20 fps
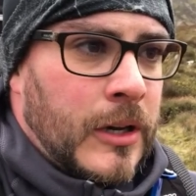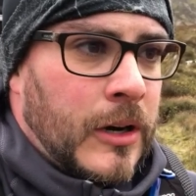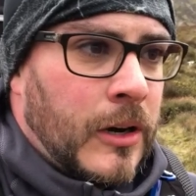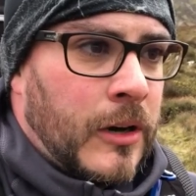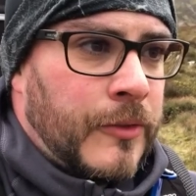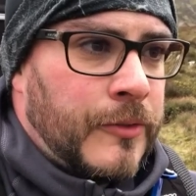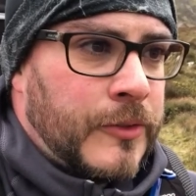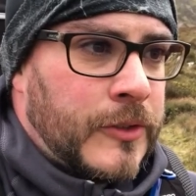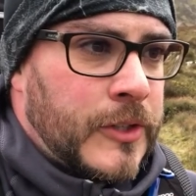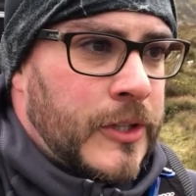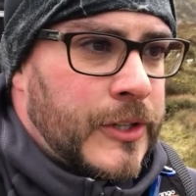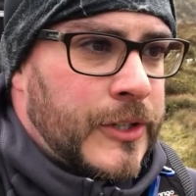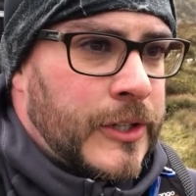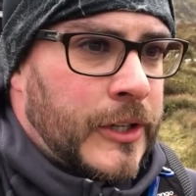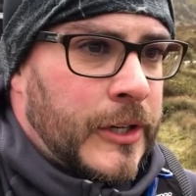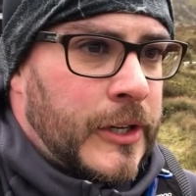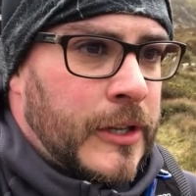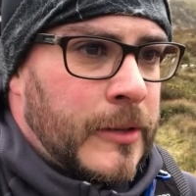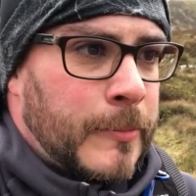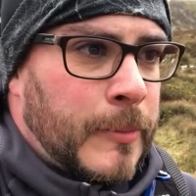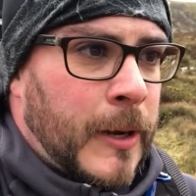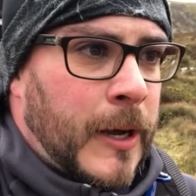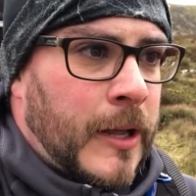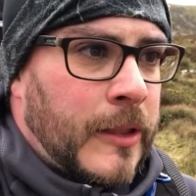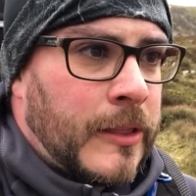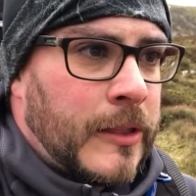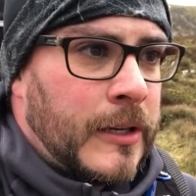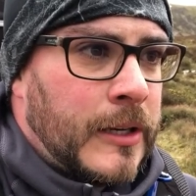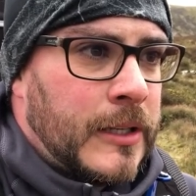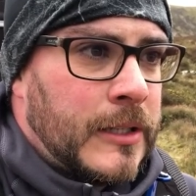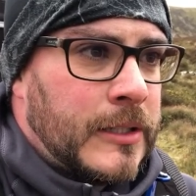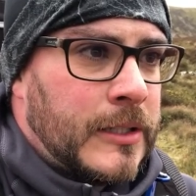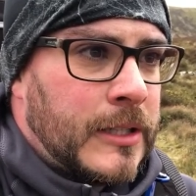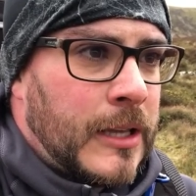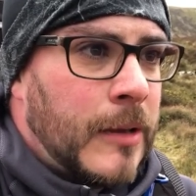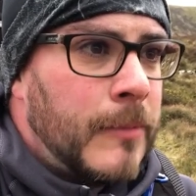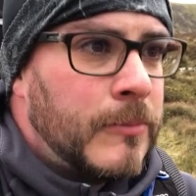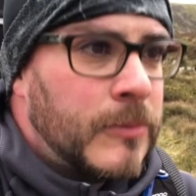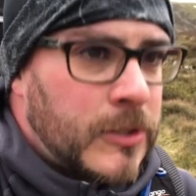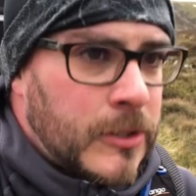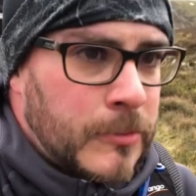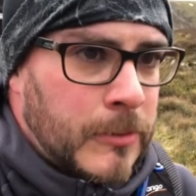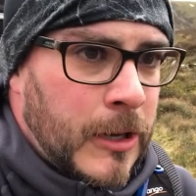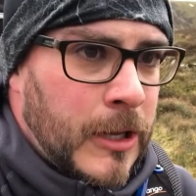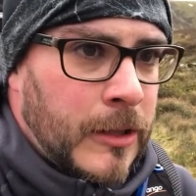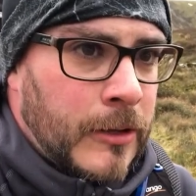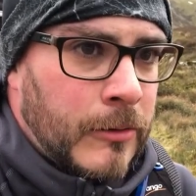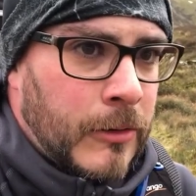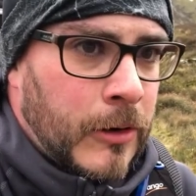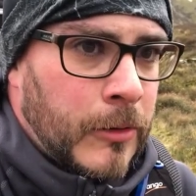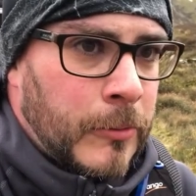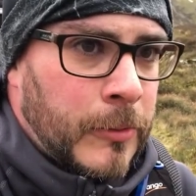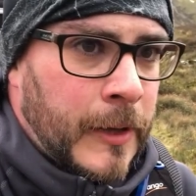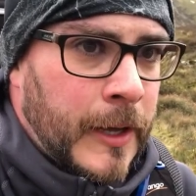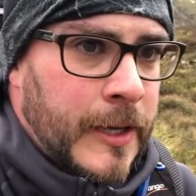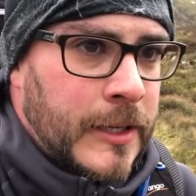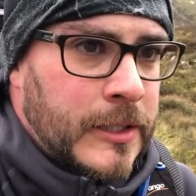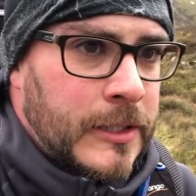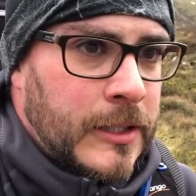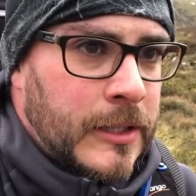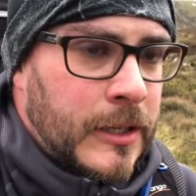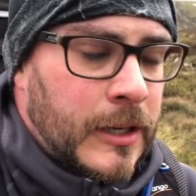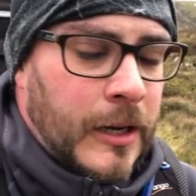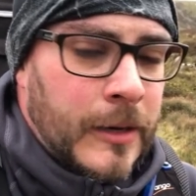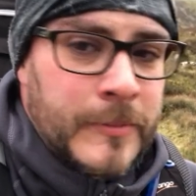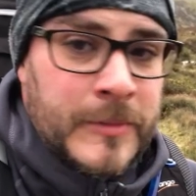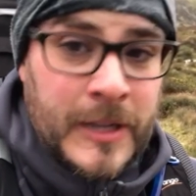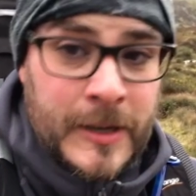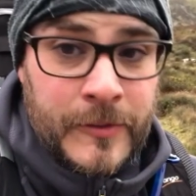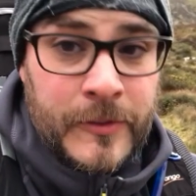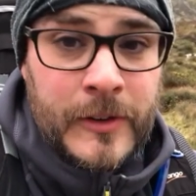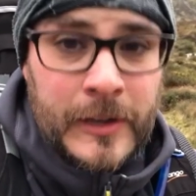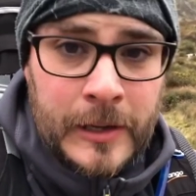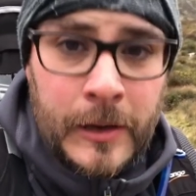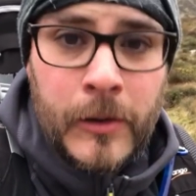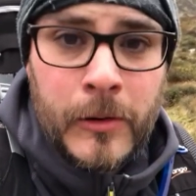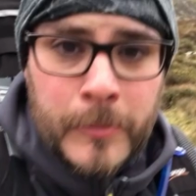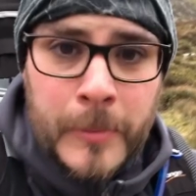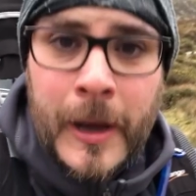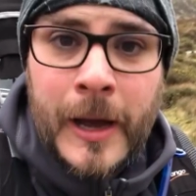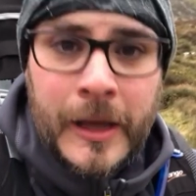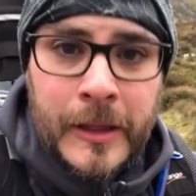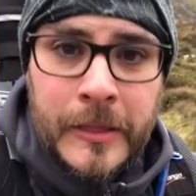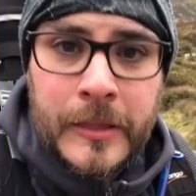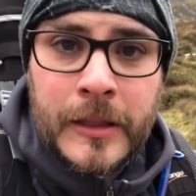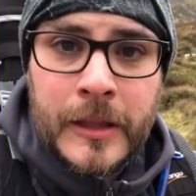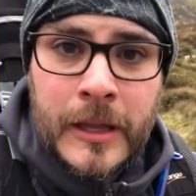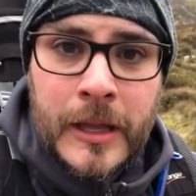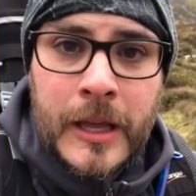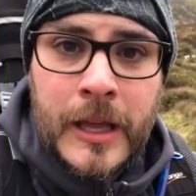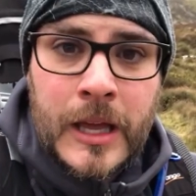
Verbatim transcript: off to the side of the path and it seems to be in the wrong place. I'm definitely on a path.